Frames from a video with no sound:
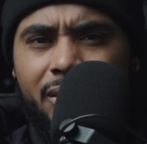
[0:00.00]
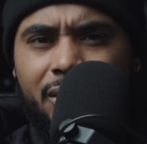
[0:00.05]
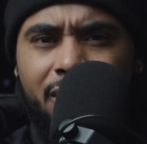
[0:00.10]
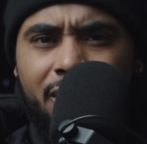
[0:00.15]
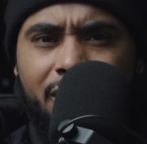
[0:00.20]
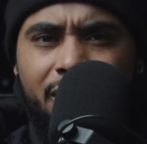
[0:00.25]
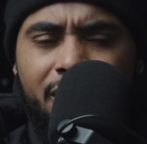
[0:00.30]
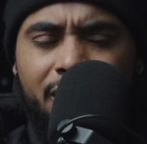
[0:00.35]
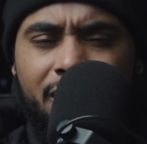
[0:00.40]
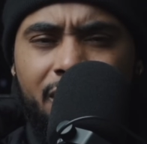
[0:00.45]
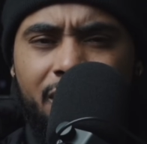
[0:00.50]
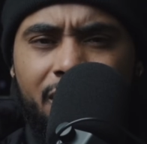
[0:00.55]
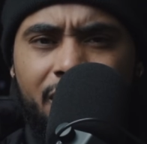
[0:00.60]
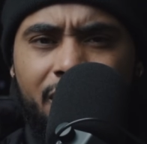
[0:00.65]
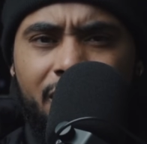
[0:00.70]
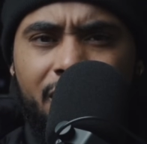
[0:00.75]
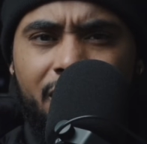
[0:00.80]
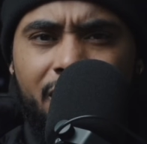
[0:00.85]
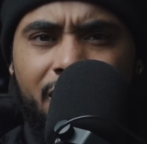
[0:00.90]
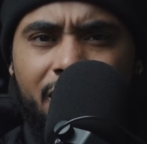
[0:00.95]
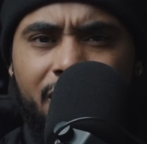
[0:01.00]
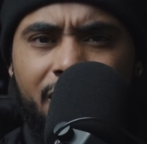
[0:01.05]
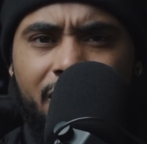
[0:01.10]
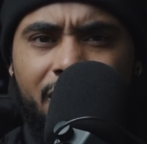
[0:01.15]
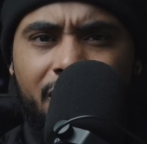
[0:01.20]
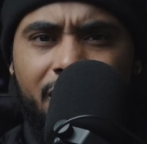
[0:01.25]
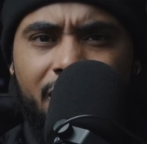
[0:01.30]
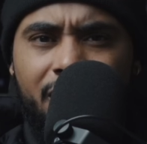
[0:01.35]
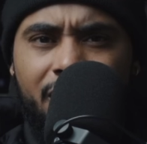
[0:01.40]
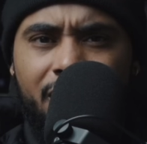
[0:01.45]

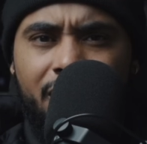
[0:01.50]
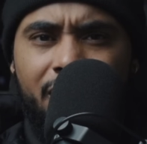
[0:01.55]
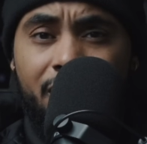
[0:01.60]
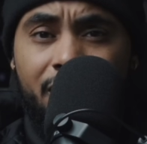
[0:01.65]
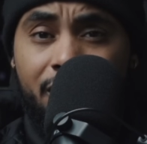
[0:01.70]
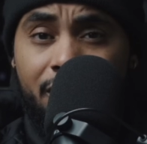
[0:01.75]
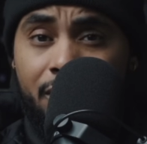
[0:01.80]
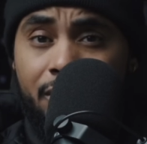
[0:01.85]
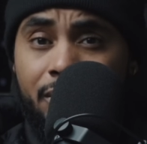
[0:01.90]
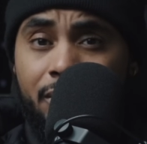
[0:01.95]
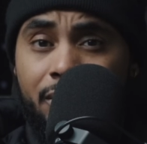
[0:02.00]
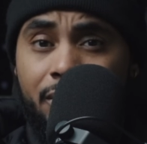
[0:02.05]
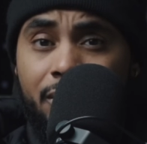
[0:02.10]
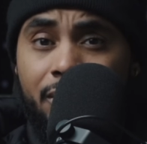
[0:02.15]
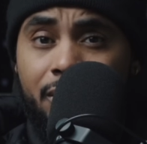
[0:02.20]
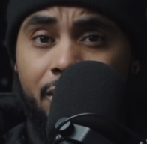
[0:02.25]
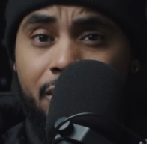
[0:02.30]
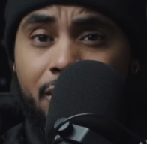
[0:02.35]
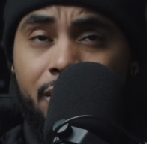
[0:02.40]
Nothing is said.